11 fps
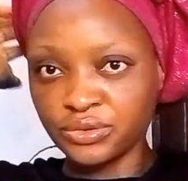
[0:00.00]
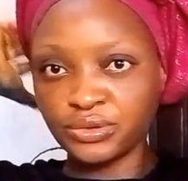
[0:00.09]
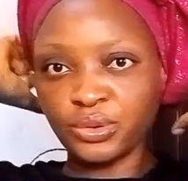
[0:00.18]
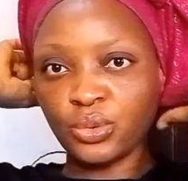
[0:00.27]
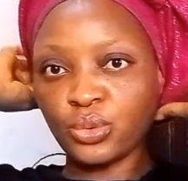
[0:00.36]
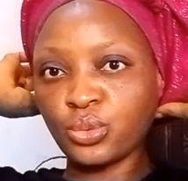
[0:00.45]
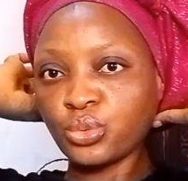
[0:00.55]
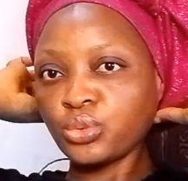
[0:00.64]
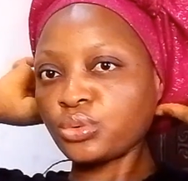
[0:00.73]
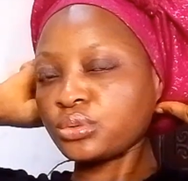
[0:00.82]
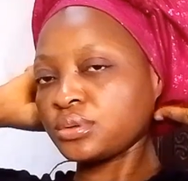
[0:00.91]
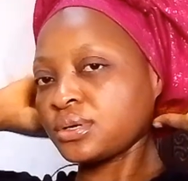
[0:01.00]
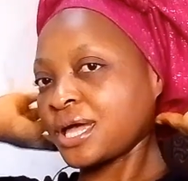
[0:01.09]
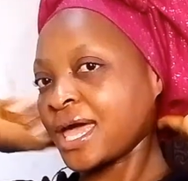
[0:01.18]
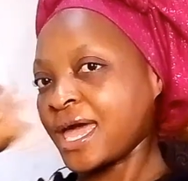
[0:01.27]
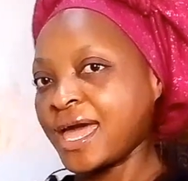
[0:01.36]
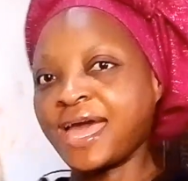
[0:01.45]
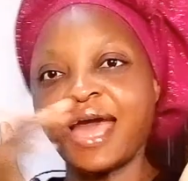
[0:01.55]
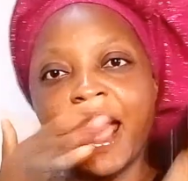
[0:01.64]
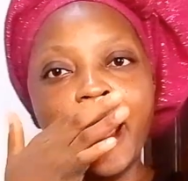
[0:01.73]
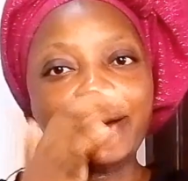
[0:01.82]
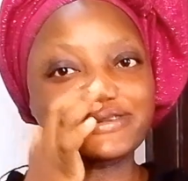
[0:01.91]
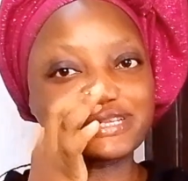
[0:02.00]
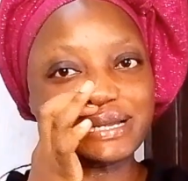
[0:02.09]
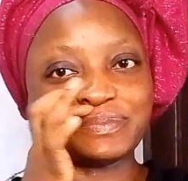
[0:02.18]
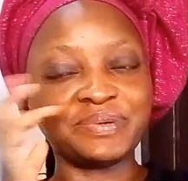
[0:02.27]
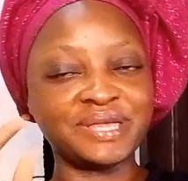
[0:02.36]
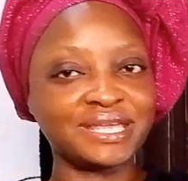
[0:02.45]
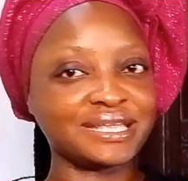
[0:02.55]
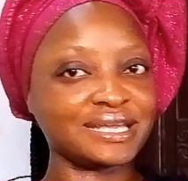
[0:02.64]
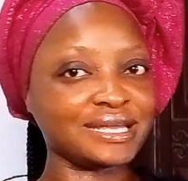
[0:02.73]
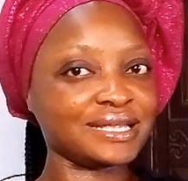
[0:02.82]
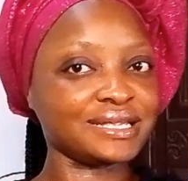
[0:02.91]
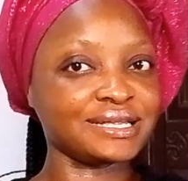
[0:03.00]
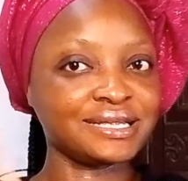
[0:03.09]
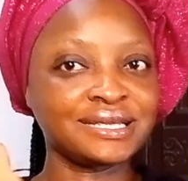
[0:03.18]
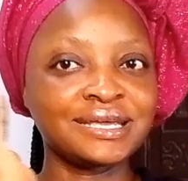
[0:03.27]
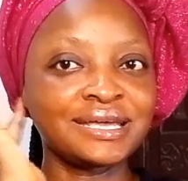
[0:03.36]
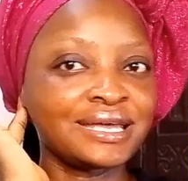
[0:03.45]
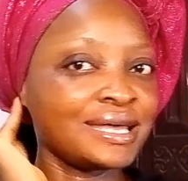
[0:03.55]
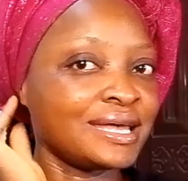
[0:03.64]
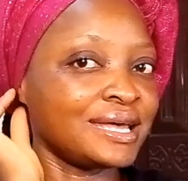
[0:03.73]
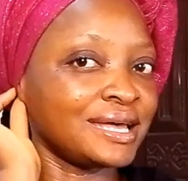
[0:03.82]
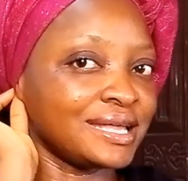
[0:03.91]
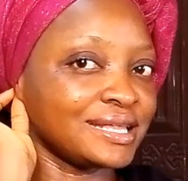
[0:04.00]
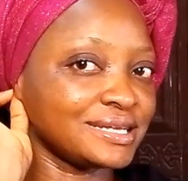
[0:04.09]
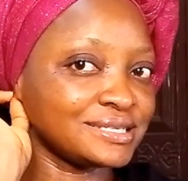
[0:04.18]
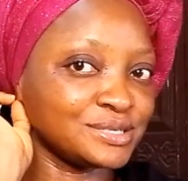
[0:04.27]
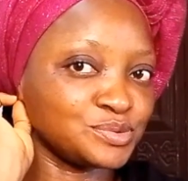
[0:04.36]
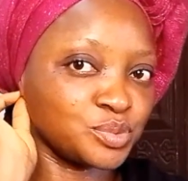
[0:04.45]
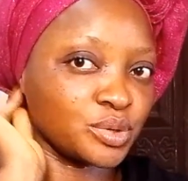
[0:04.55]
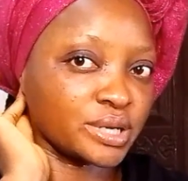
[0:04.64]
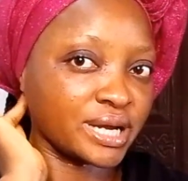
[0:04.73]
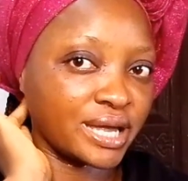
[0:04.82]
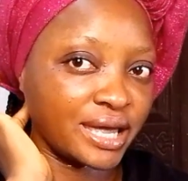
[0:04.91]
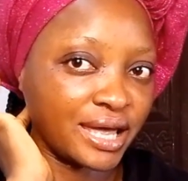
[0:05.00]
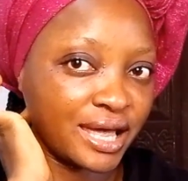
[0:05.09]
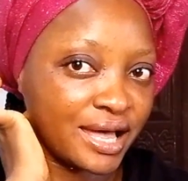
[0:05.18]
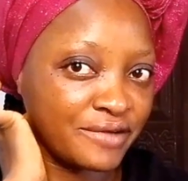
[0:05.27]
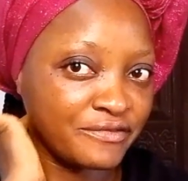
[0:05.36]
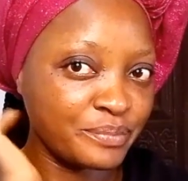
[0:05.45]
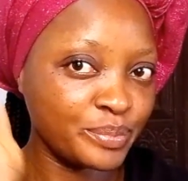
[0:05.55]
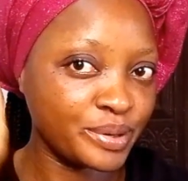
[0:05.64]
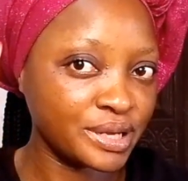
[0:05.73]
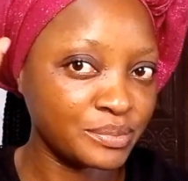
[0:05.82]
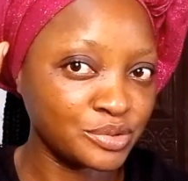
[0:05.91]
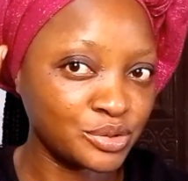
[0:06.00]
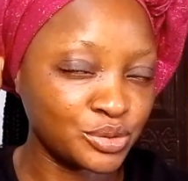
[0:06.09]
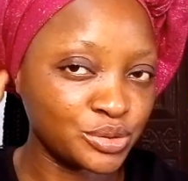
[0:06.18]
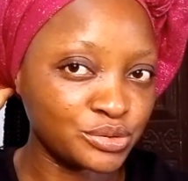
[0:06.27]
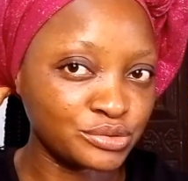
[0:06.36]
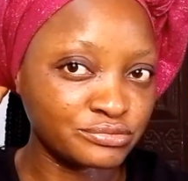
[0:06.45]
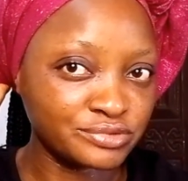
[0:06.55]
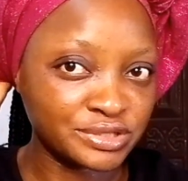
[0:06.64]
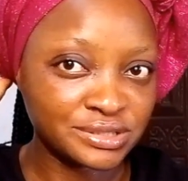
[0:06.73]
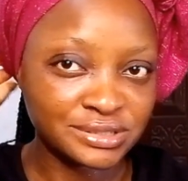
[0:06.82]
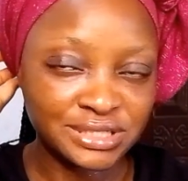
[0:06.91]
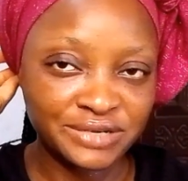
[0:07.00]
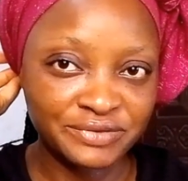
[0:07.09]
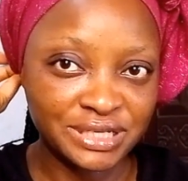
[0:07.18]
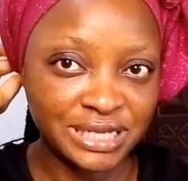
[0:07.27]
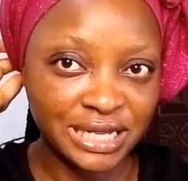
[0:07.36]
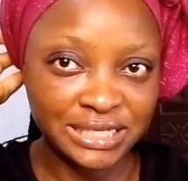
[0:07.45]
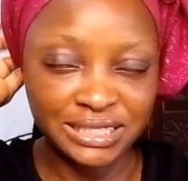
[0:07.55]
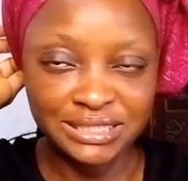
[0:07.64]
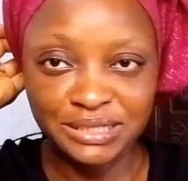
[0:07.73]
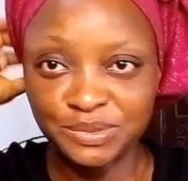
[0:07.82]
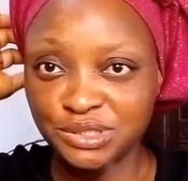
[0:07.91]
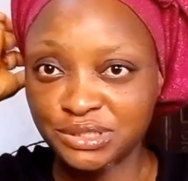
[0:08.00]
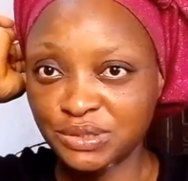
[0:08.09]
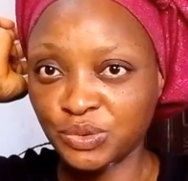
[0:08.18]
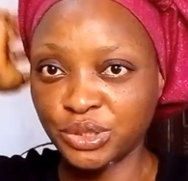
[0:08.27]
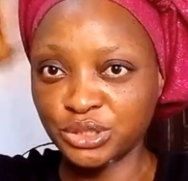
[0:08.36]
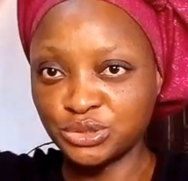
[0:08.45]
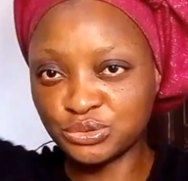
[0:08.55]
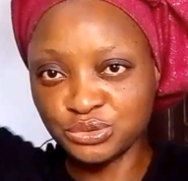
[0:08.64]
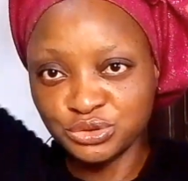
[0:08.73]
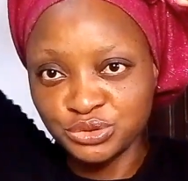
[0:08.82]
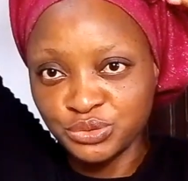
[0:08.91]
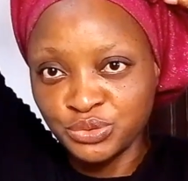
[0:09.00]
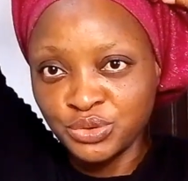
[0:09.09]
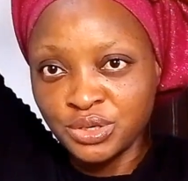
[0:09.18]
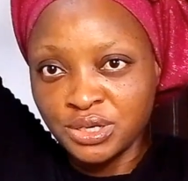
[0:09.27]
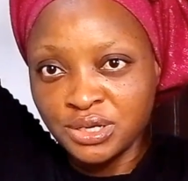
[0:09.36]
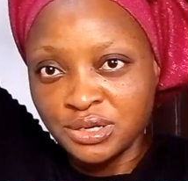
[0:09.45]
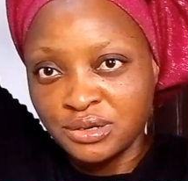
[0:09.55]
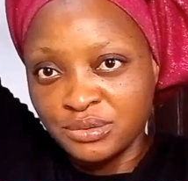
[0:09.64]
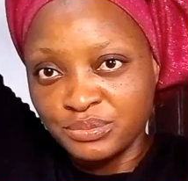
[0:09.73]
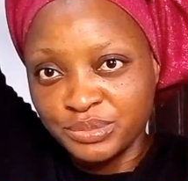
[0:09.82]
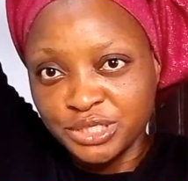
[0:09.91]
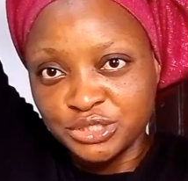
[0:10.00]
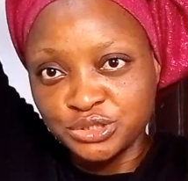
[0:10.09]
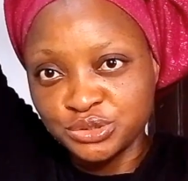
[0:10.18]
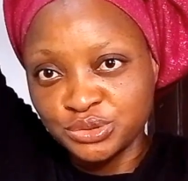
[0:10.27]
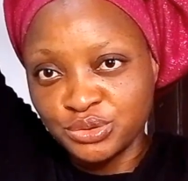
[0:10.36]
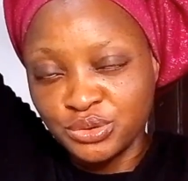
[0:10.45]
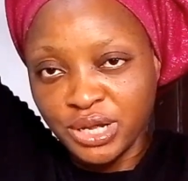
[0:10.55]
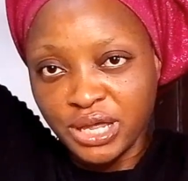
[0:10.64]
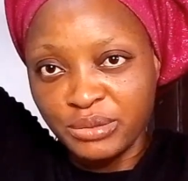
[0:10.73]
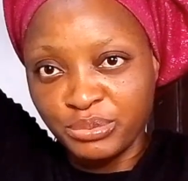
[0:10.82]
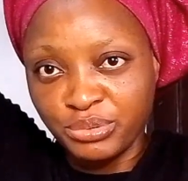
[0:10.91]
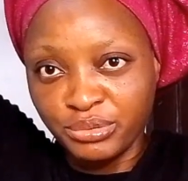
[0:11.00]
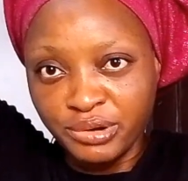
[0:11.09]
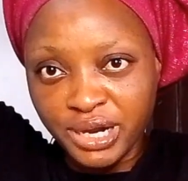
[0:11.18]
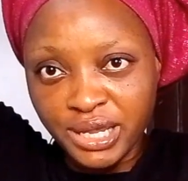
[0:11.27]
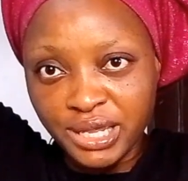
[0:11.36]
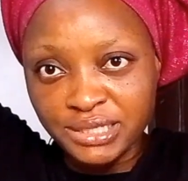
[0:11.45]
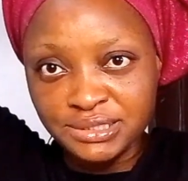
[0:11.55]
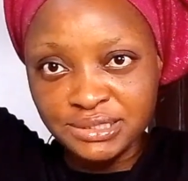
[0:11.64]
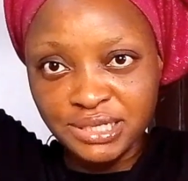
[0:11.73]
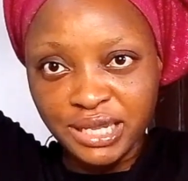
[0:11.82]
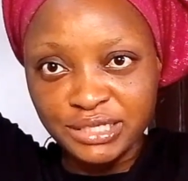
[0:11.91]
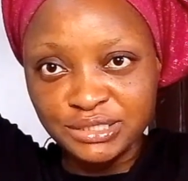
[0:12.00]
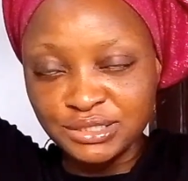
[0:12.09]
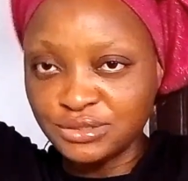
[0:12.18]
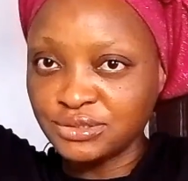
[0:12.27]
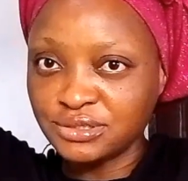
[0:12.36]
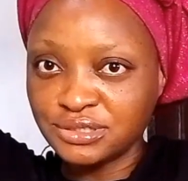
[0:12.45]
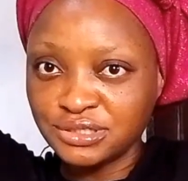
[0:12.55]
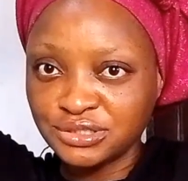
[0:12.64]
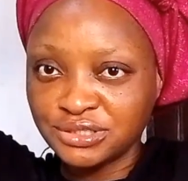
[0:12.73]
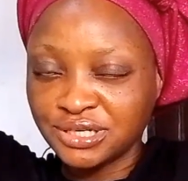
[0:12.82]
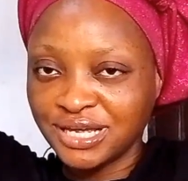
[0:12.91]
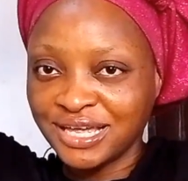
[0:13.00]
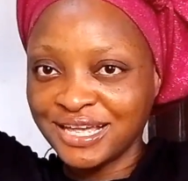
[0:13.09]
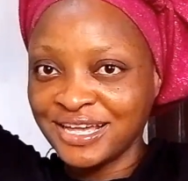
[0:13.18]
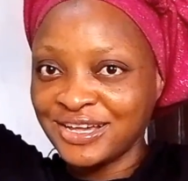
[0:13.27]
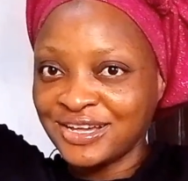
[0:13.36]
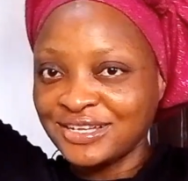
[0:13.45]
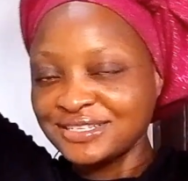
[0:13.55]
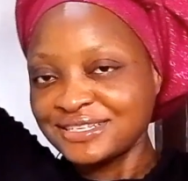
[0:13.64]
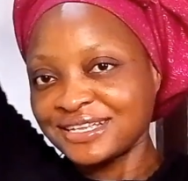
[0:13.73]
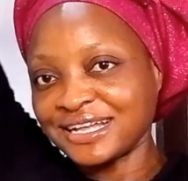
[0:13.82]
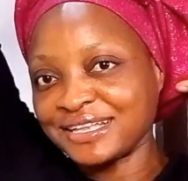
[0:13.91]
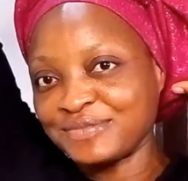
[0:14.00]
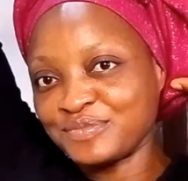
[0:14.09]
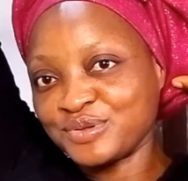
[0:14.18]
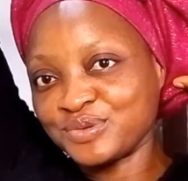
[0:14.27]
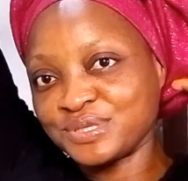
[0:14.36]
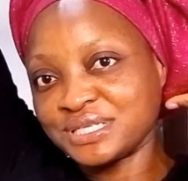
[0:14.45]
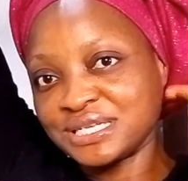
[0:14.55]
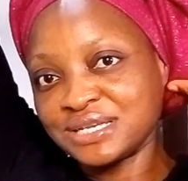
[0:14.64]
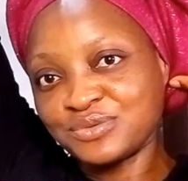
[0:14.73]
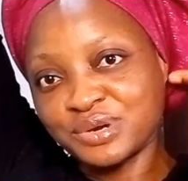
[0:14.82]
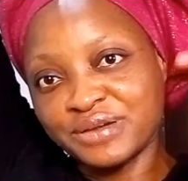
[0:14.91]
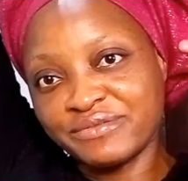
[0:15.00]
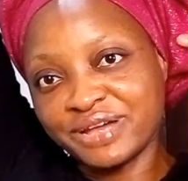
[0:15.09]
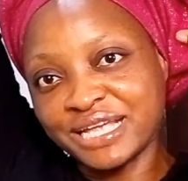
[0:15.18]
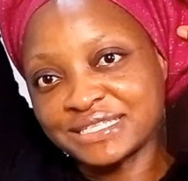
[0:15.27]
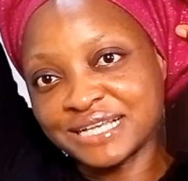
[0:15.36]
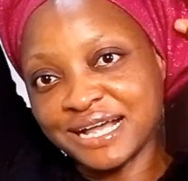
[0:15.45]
So after pinning, this is what I have, but I'm not gonna leave it like this. I'm just still going to, make sure I press, I touch, so that the beauty wherever is